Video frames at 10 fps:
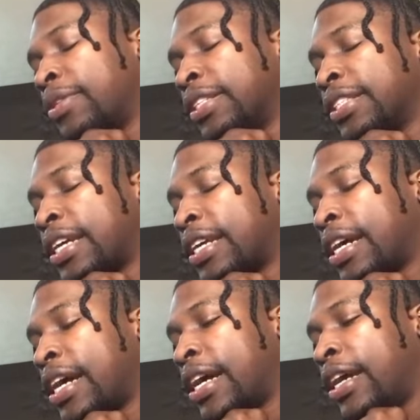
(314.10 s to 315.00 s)
It's a
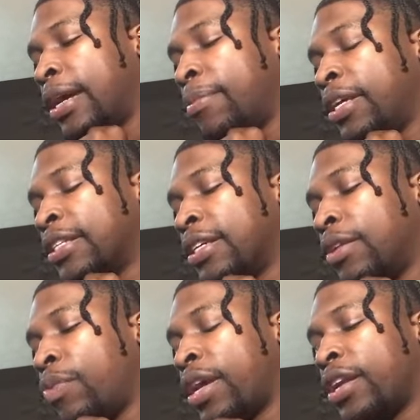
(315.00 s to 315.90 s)
Zenkai. It's a
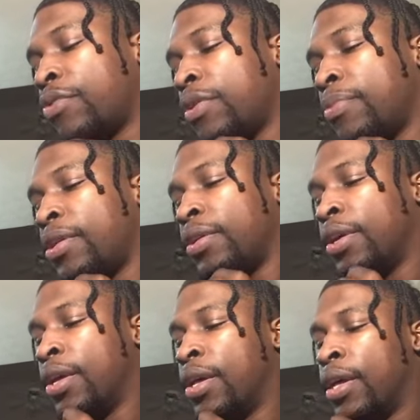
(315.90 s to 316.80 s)
Awakened equipment.
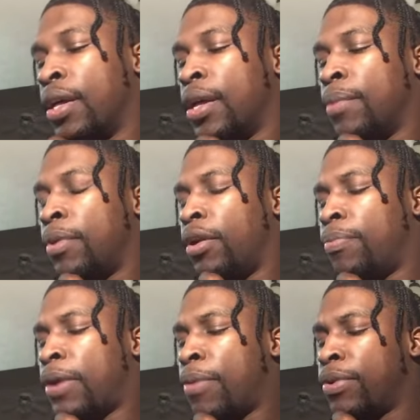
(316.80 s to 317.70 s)
But only
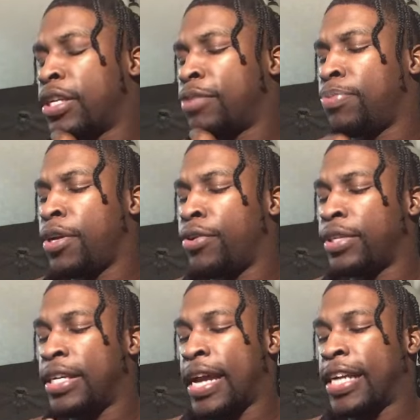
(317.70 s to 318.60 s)
problem with this tier
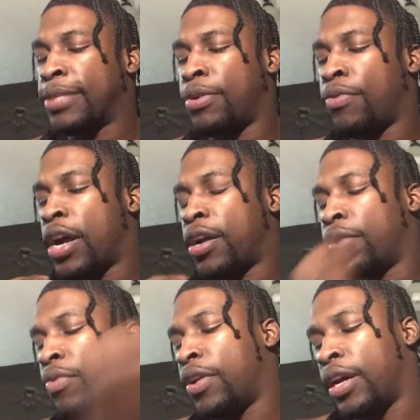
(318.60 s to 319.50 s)
is he has to be
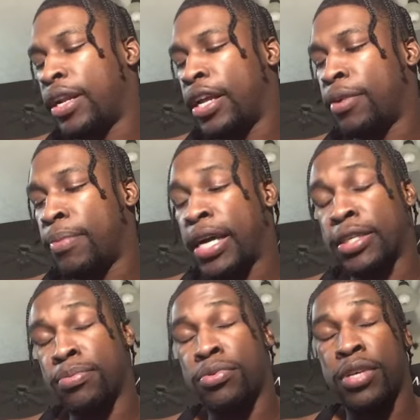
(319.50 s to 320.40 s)
rocking with another
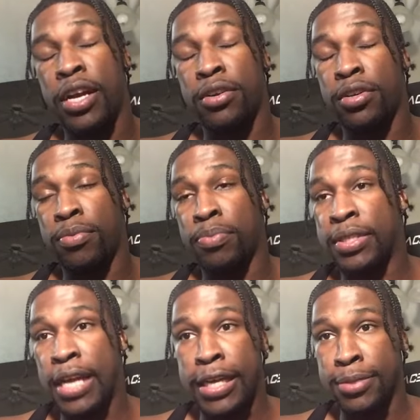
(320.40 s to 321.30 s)
Majin Buu character
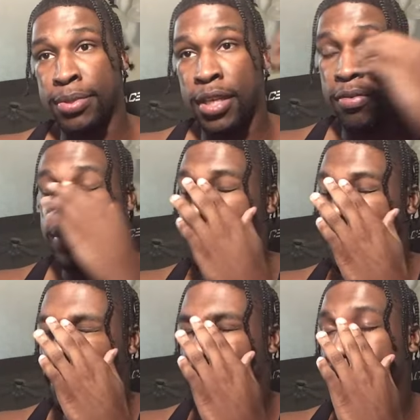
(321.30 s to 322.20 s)
besides himself.
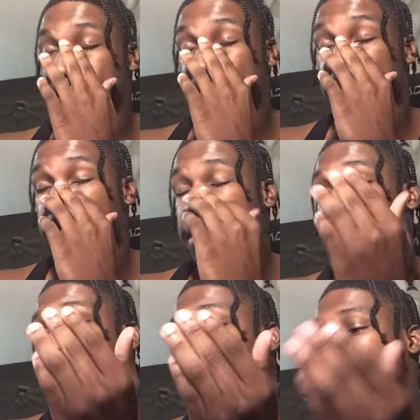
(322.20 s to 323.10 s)
So I'll say the
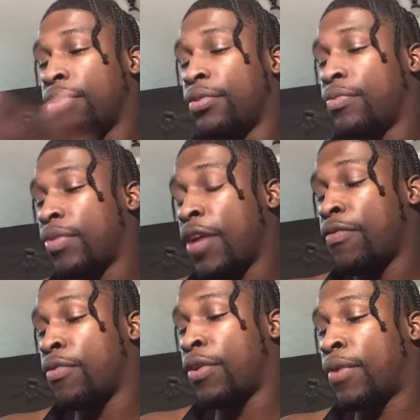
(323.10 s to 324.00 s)
best character, if
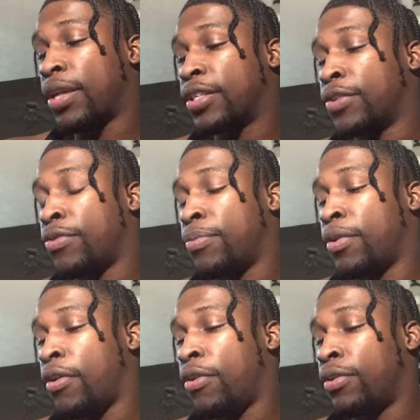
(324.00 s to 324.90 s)
you want to rock this
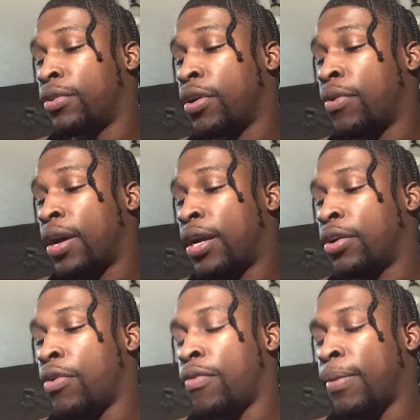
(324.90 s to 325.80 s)
equipment on Gohan,
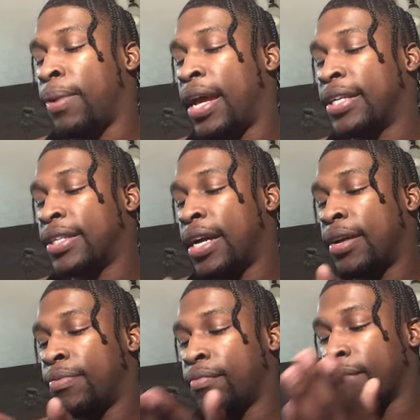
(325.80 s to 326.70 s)
go with the blast
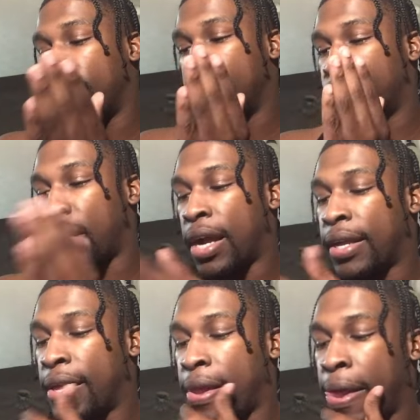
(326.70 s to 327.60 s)
side, is
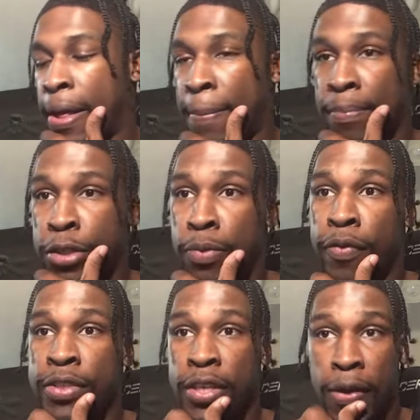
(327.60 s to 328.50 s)
rocking Super
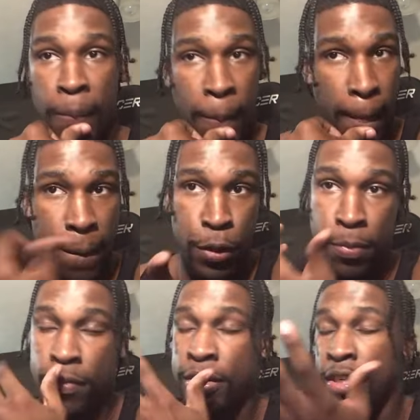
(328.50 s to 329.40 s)
Vegito.
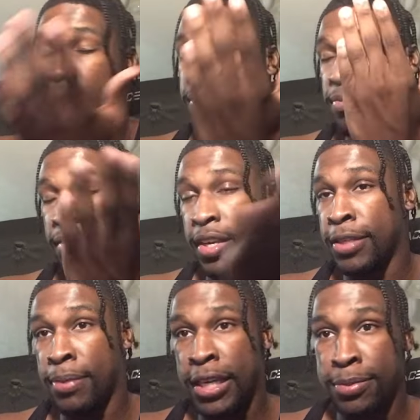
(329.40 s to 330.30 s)
Super Vegito
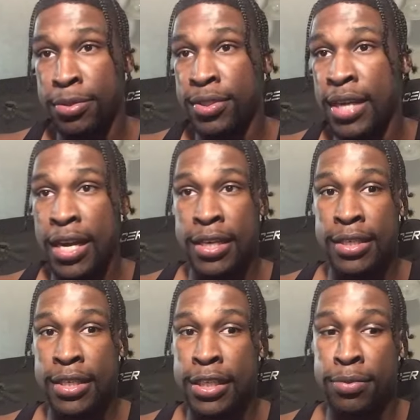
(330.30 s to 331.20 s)
is Majin Buu Saga.
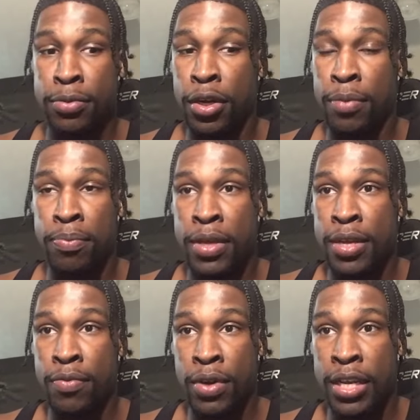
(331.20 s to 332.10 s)
He's gonna
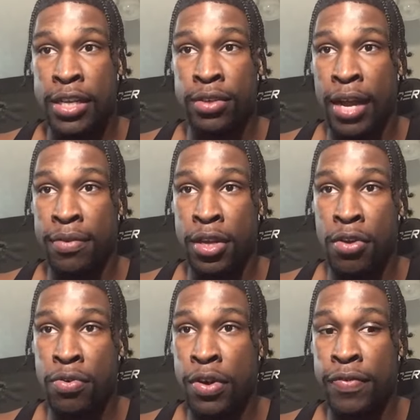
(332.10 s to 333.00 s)
be with, he's gonna have the
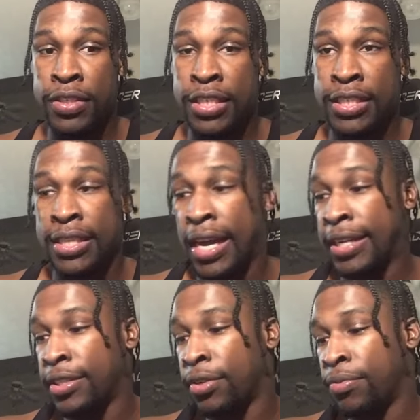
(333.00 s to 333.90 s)
Goku and the Vegeta
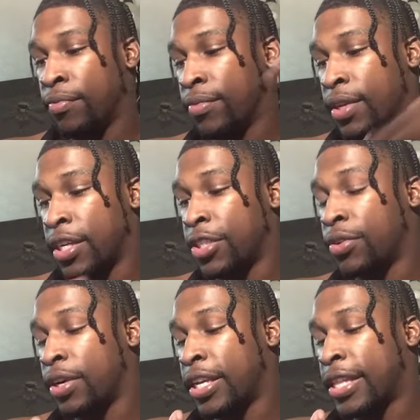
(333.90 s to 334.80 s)
side, so he's
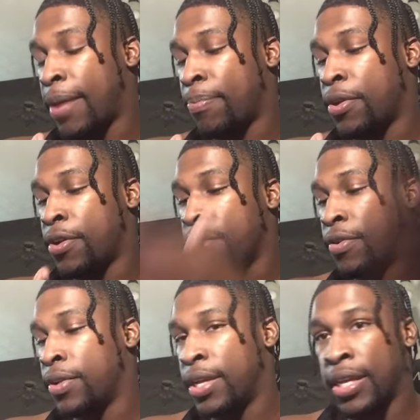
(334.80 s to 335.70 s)
gonna get that
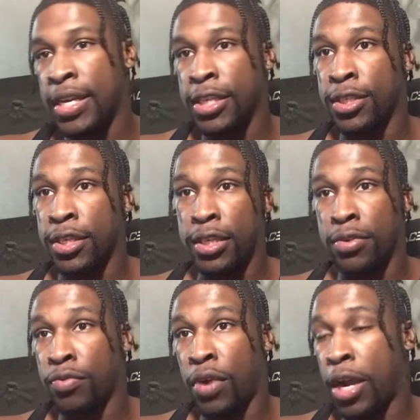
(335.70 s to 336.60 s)
pure. He's
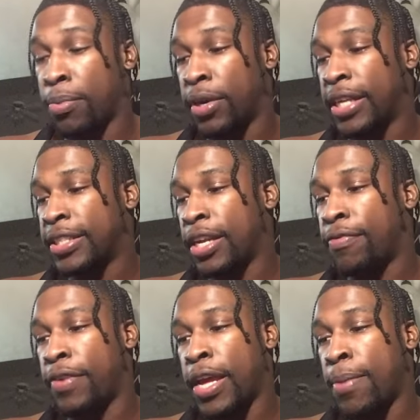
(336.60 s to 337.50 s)
rock him on that Sun
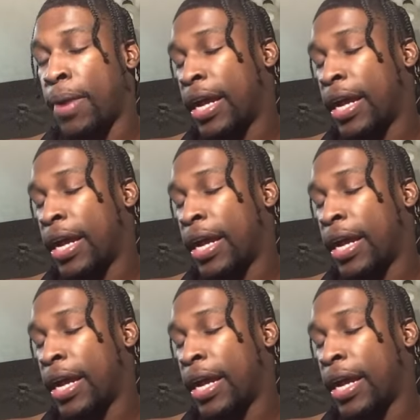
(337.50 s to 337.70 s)
Fam.